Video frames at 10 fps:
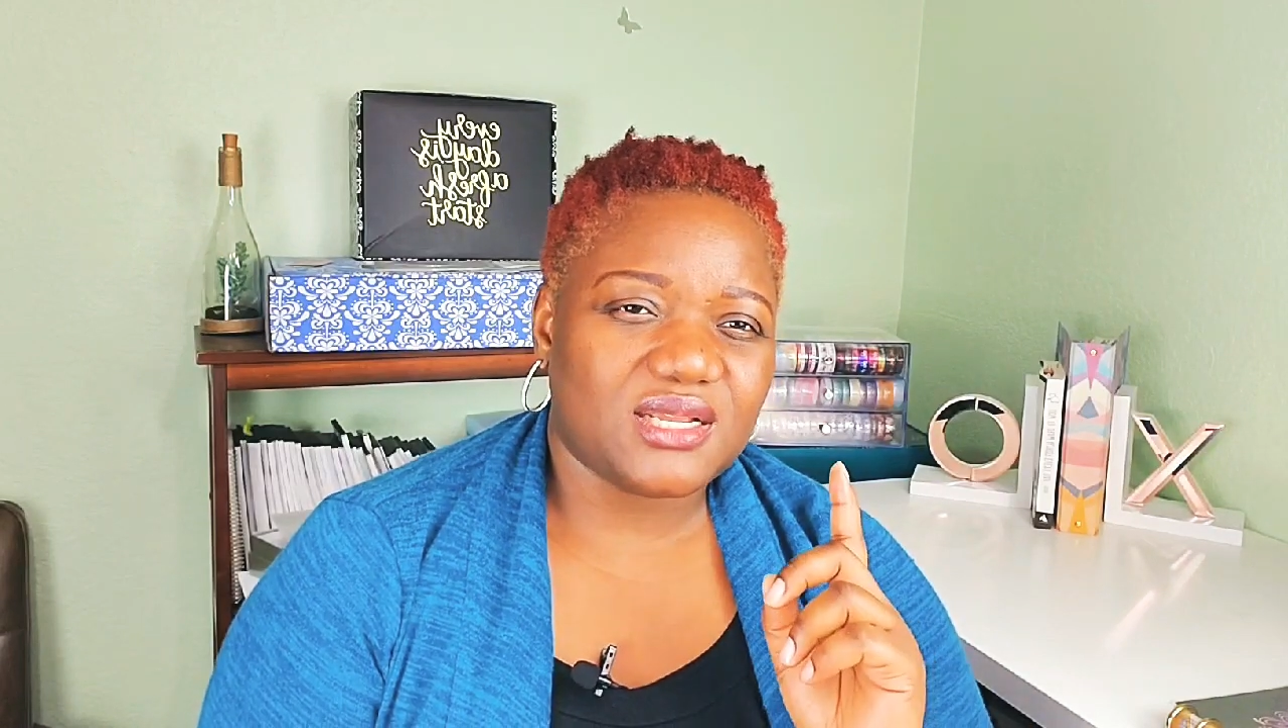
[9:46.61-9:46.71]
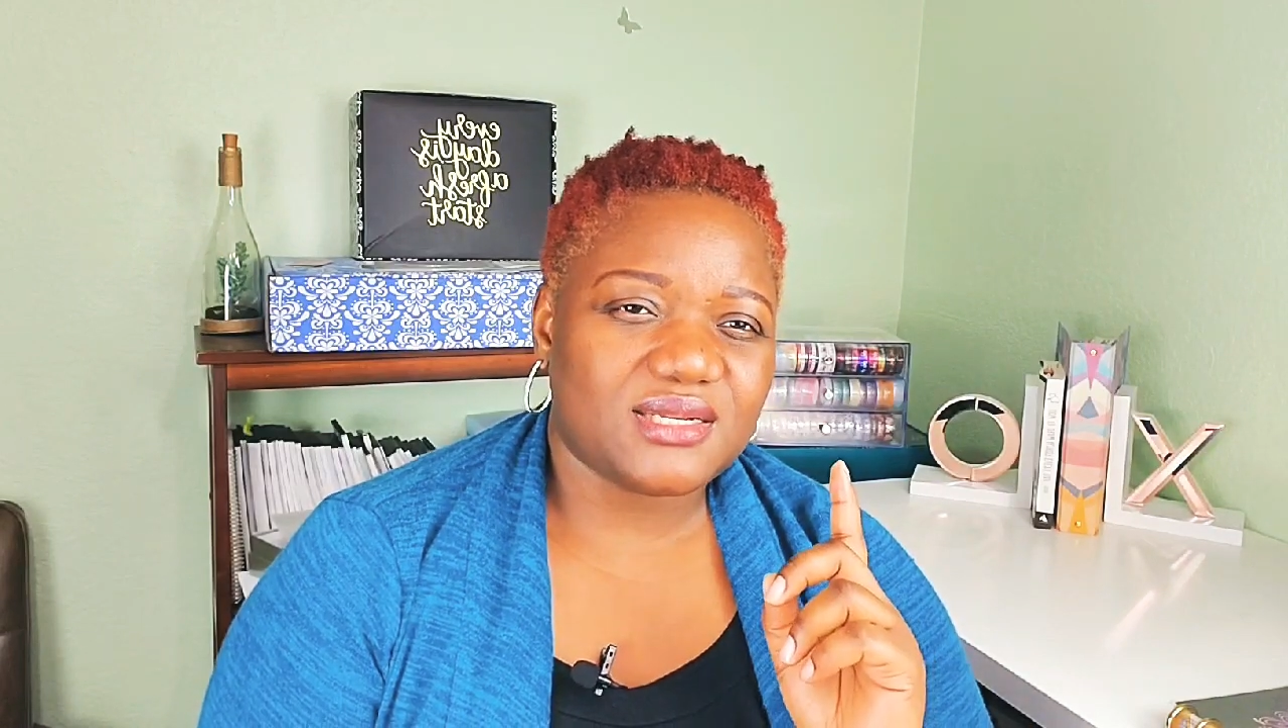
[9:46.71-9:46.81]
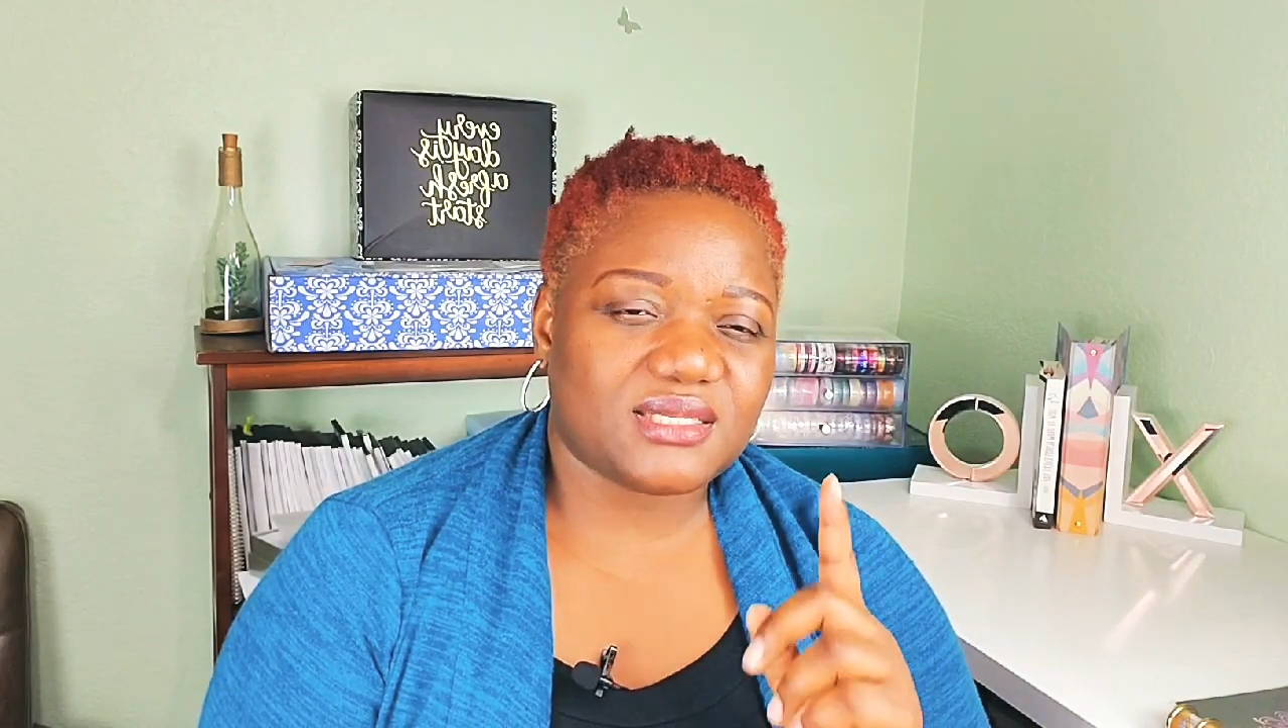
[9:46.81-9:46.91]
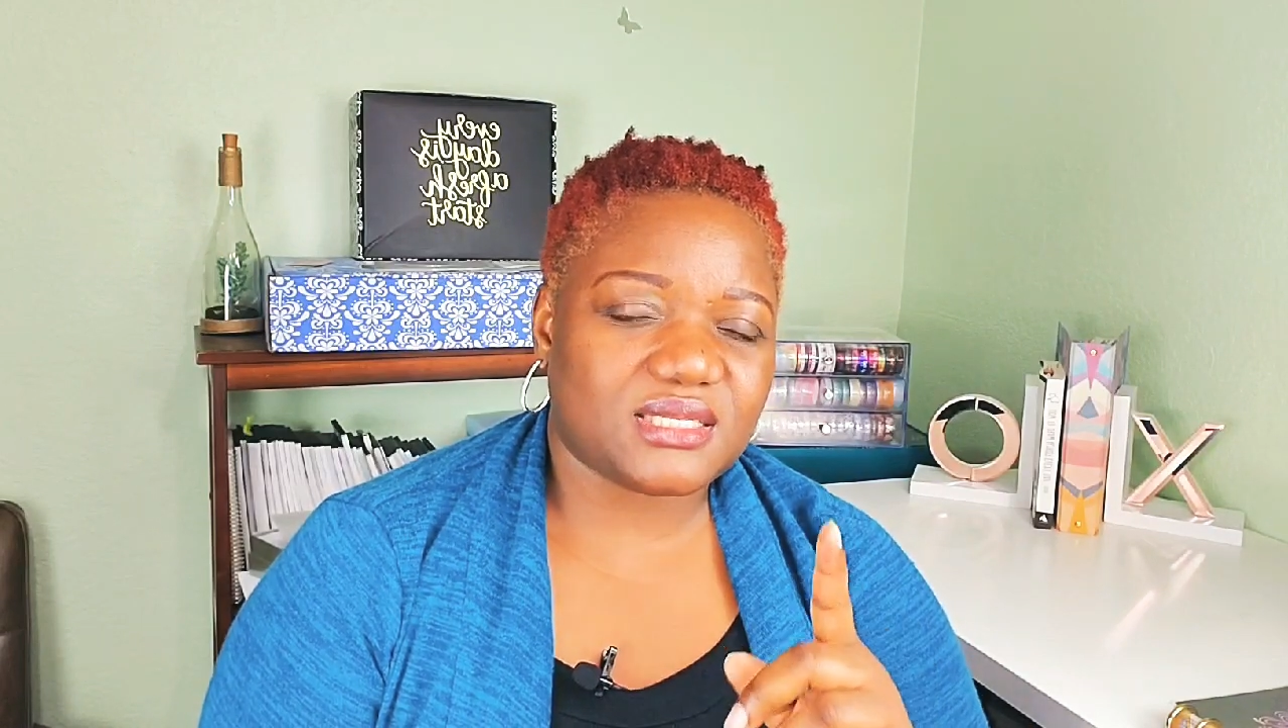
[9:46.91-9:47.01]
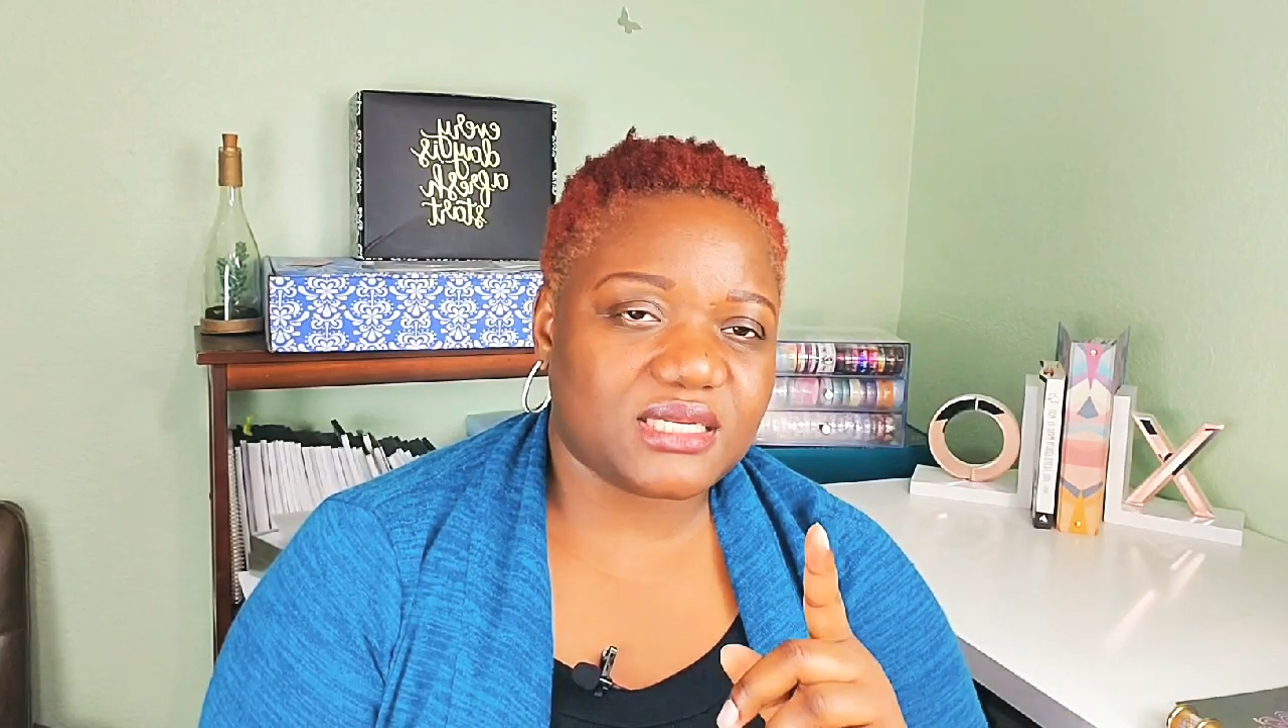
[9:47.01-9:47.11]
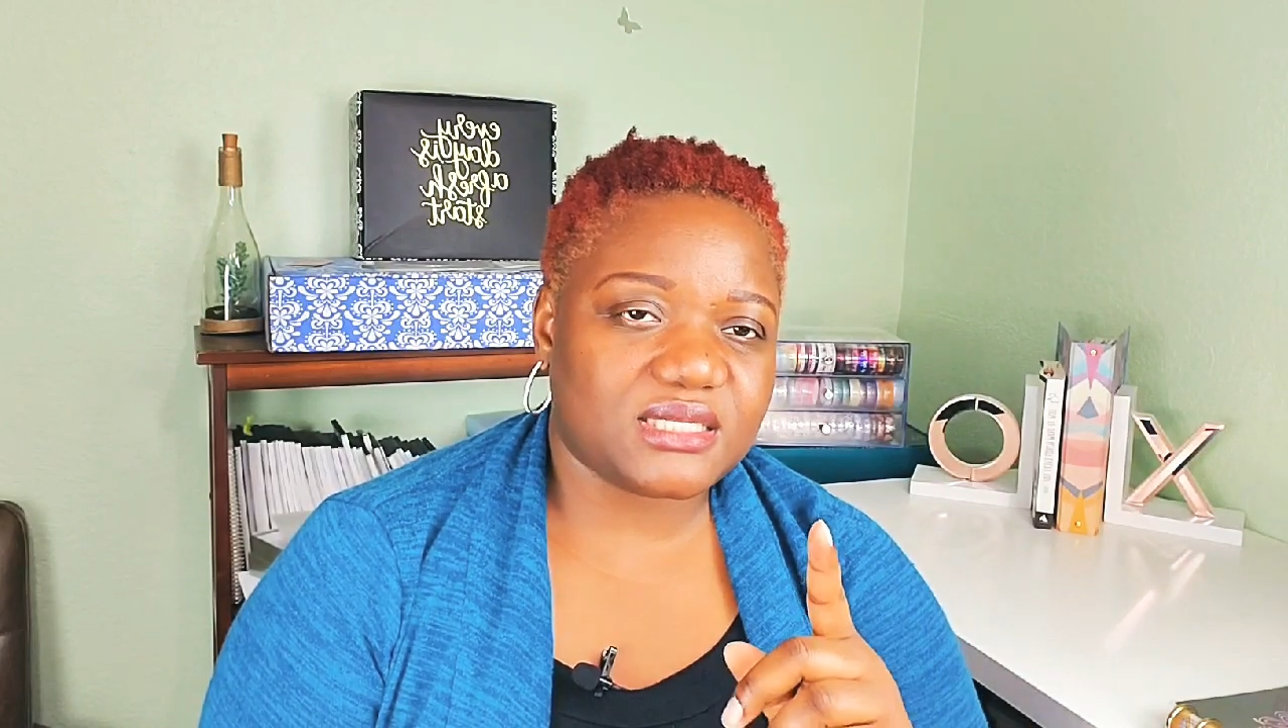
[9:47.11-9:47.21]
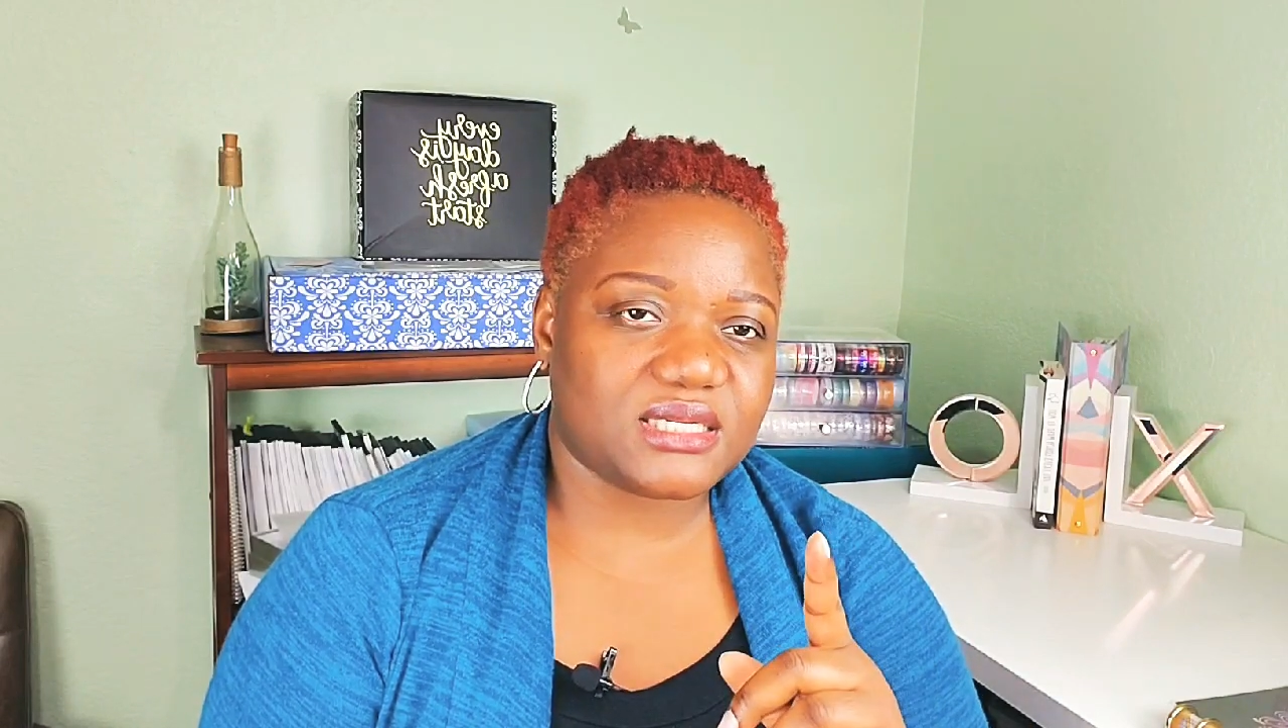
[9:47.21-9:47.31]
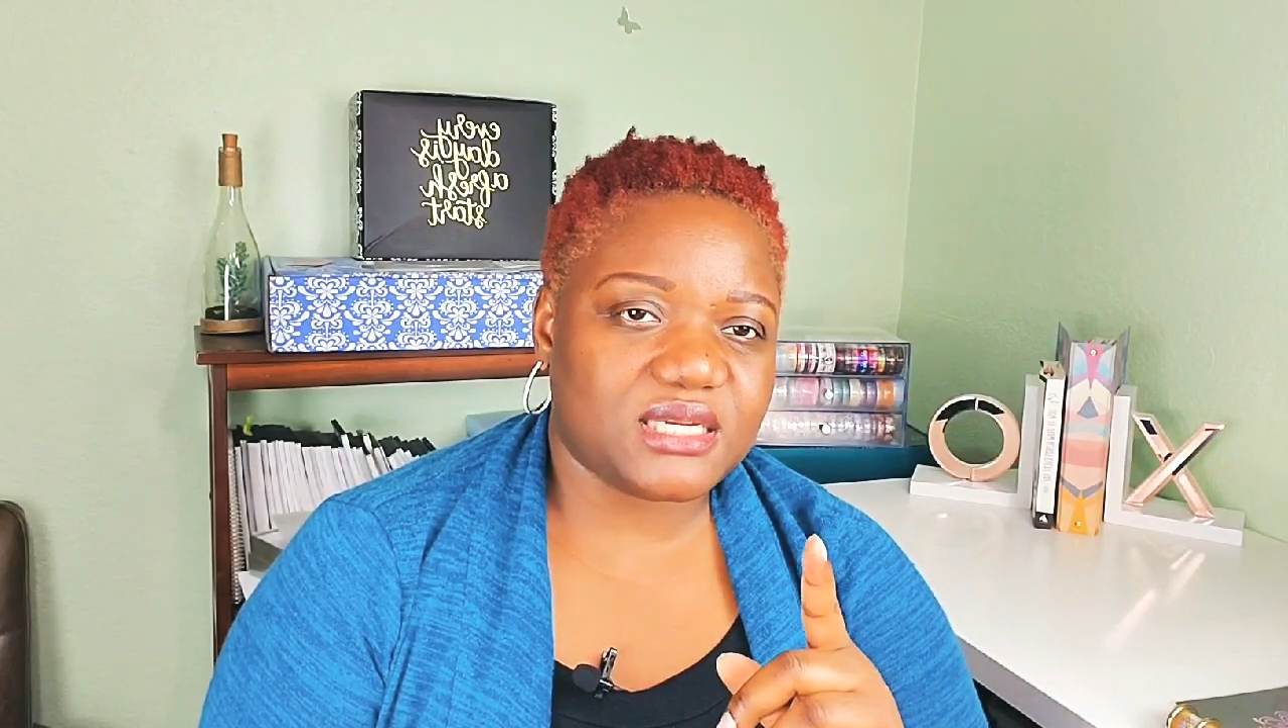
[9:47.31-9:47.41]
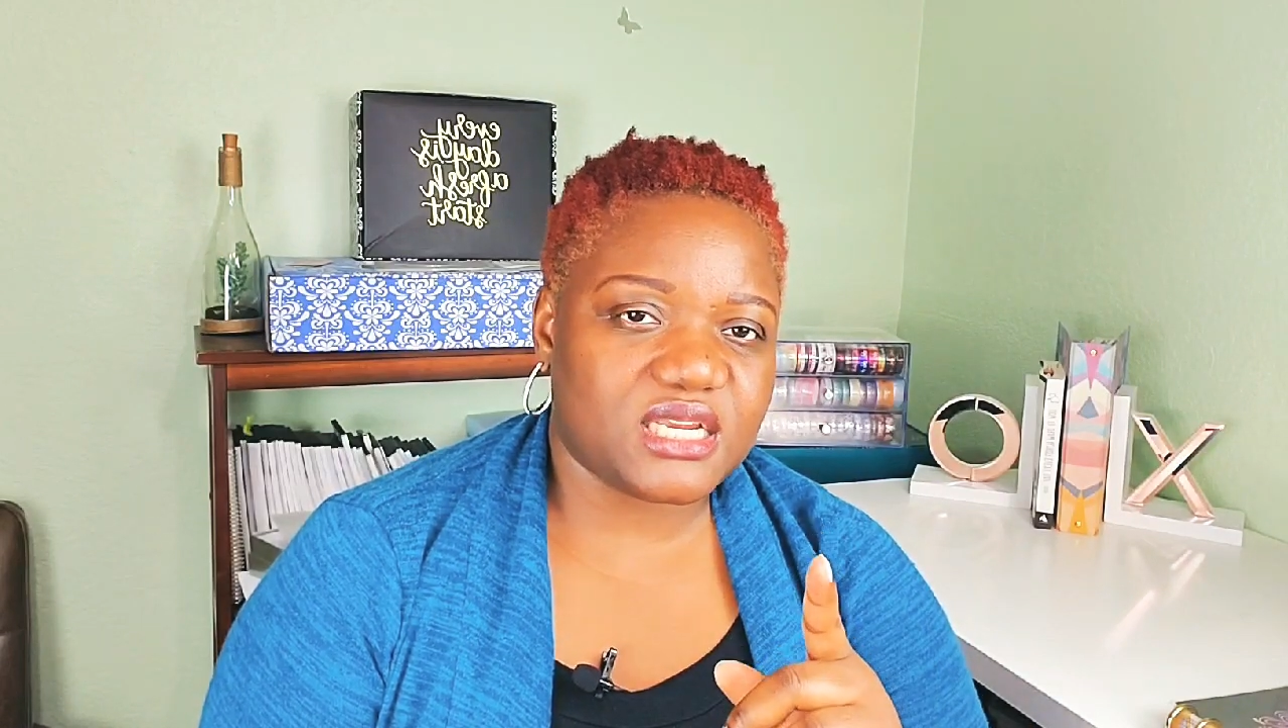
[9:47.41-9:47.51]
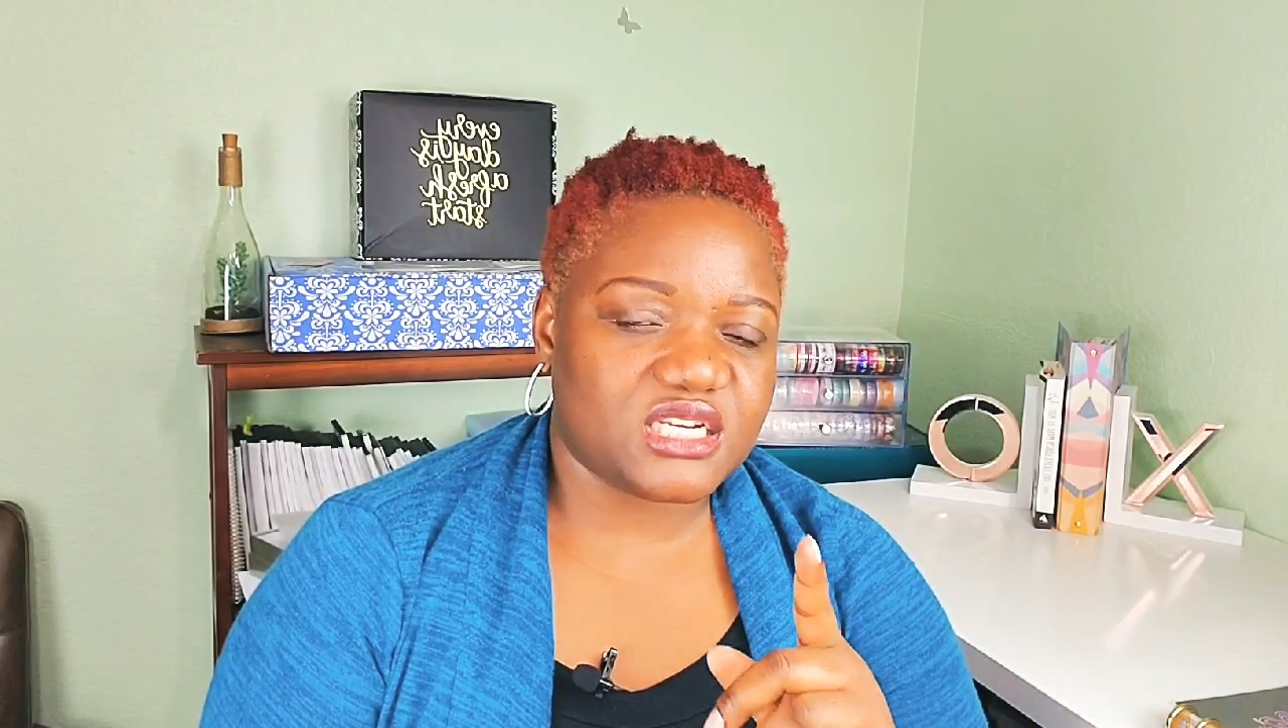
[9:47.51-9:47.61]

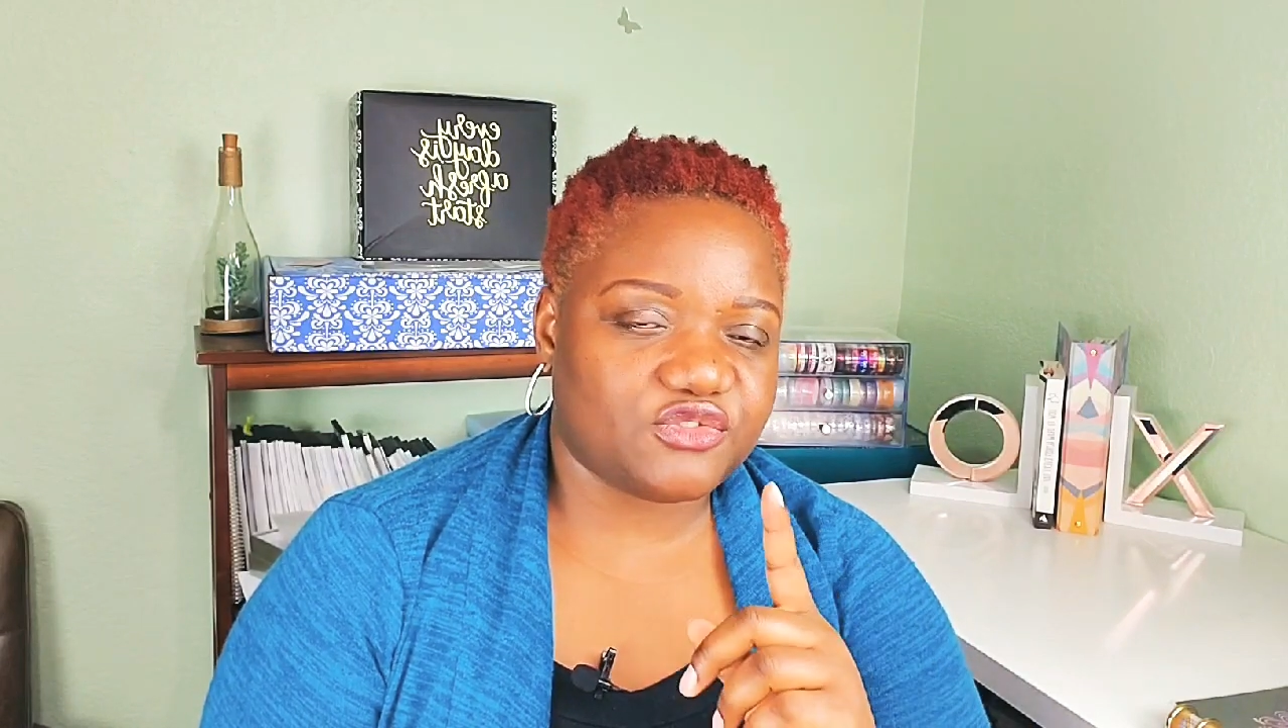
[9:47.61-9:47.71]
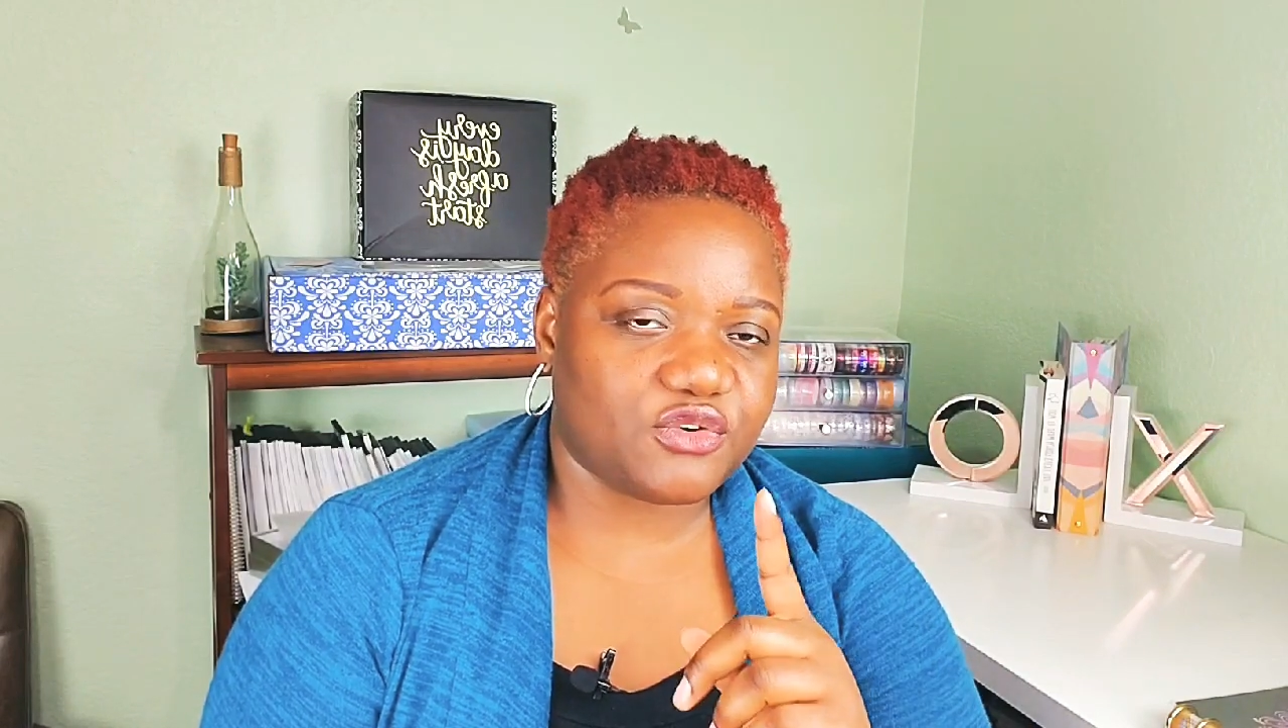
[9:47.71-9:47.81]
60 days